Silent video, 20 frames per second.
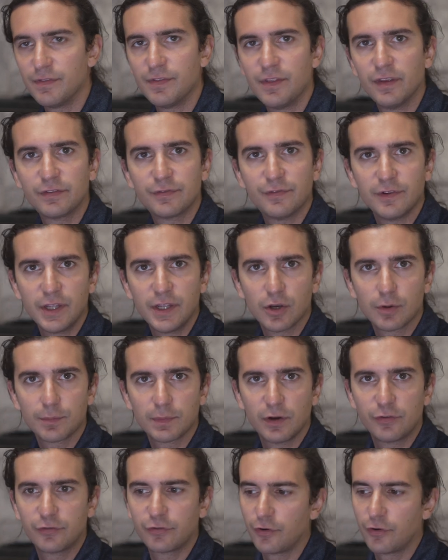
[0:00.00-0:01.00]
In this video, I'm
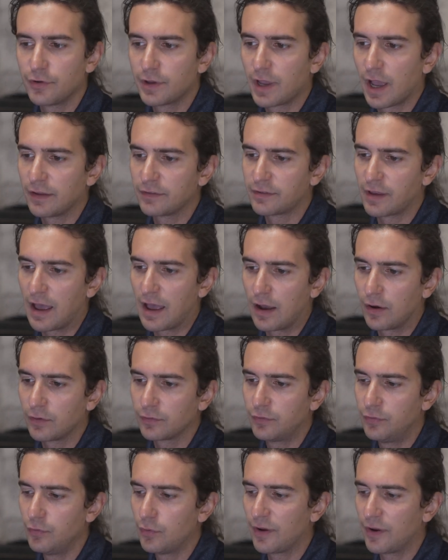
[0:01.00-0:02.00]
going to show you guys how
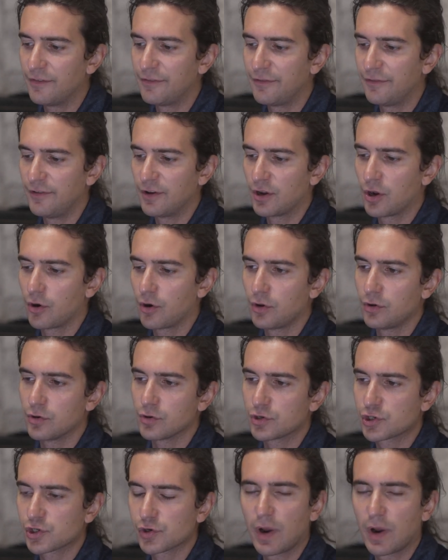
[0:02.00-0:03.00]
to configure
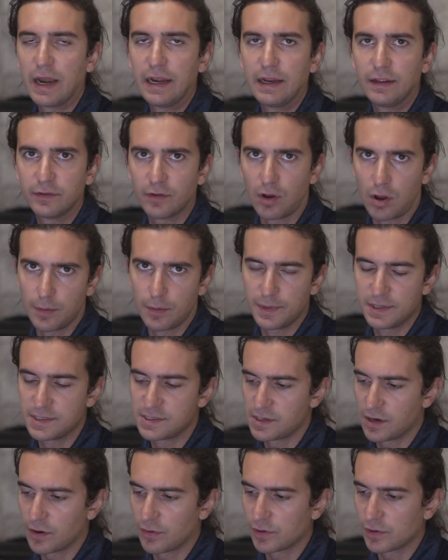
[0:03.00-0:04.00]
your trading DOM and
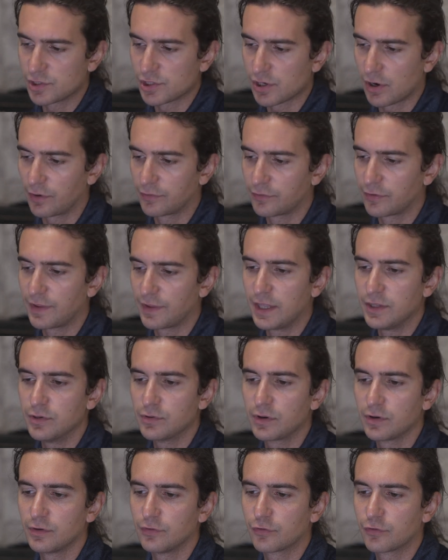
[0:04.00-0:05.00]
Sierra chart so that you
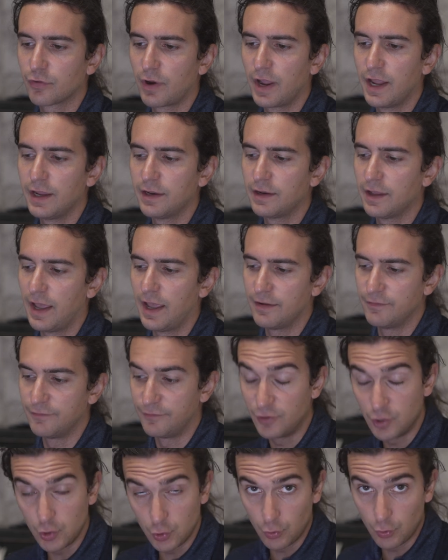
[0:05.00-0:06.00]
can trade and
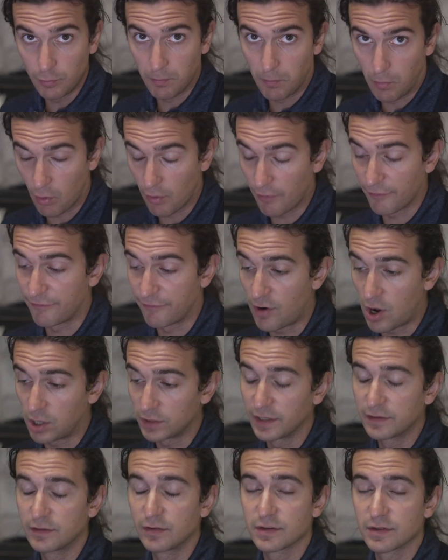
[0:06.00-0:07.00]
view more
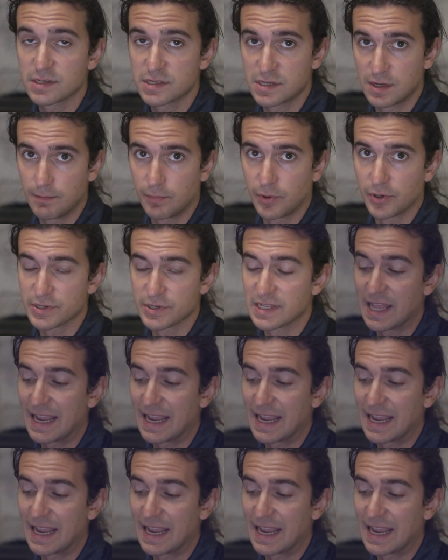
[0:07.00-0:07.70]
volatile symbols